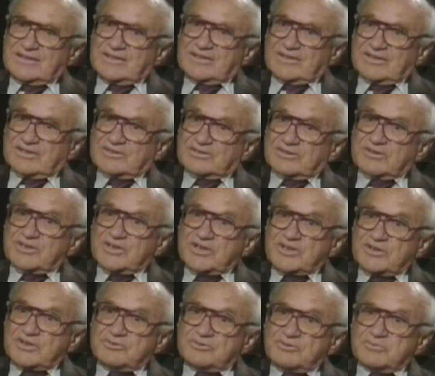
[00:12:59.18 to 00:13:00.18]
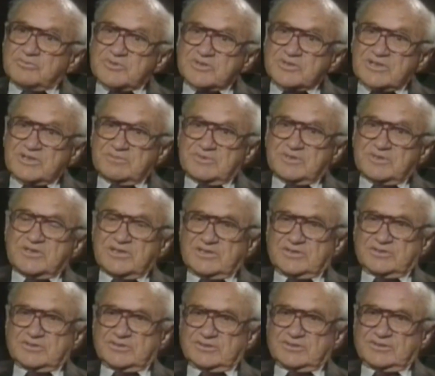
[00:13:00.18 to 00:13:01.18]
There are enormous
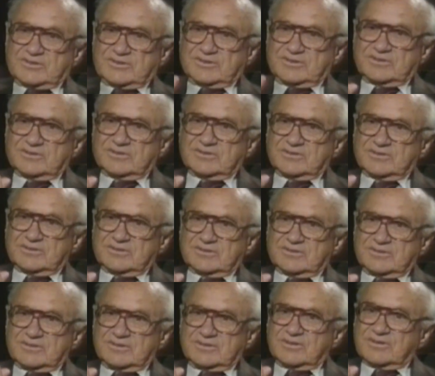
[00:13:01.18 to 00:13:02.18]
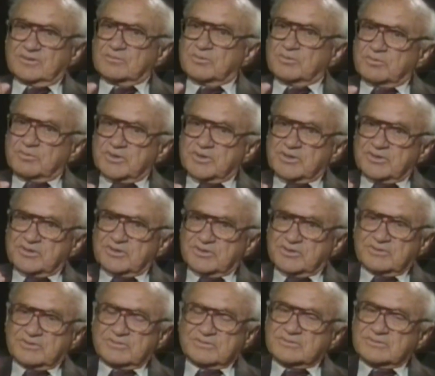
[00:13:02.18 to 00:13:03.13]
limitations on what we can do.